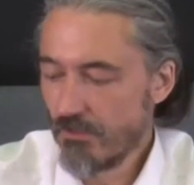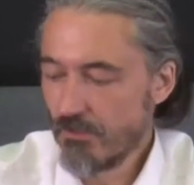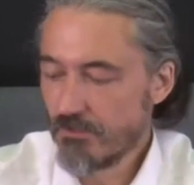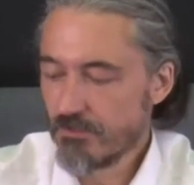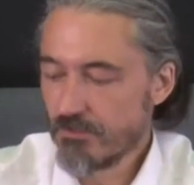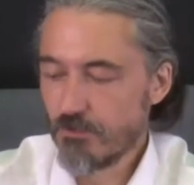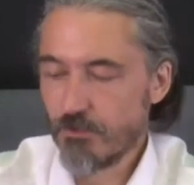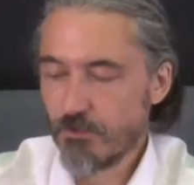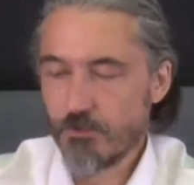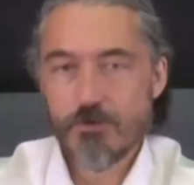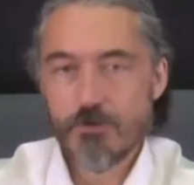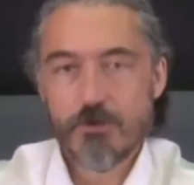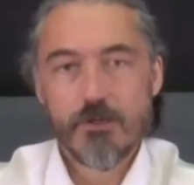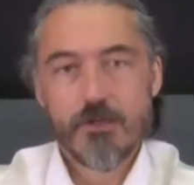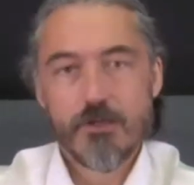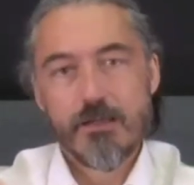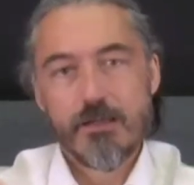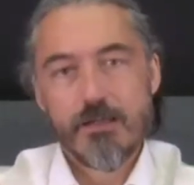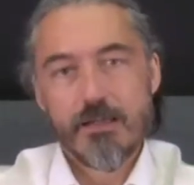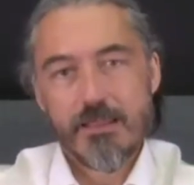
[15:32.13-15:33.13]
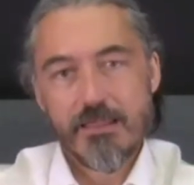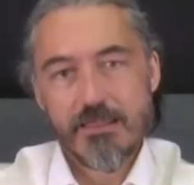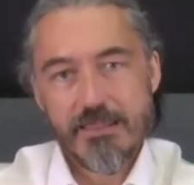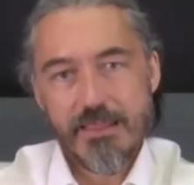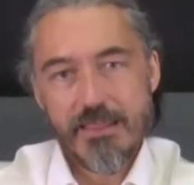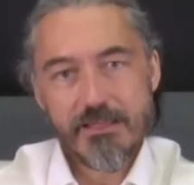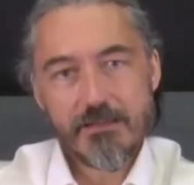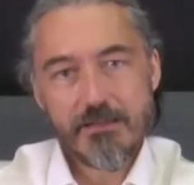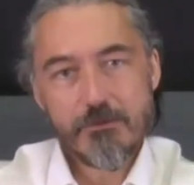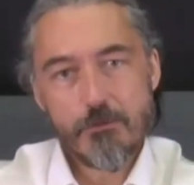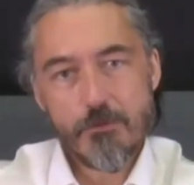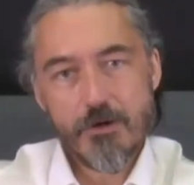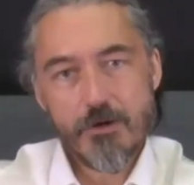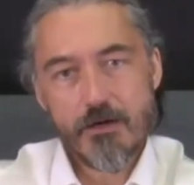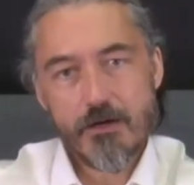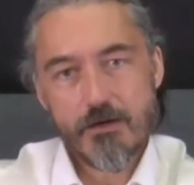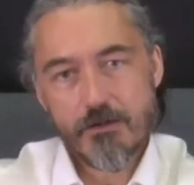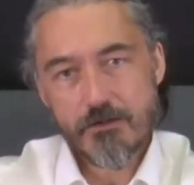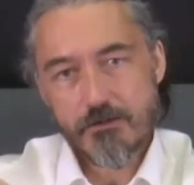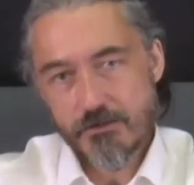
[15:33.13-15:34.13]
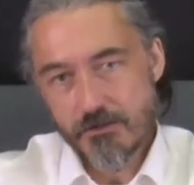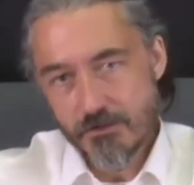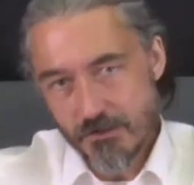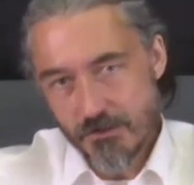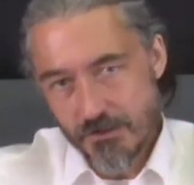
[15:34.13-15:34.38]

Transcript: So that part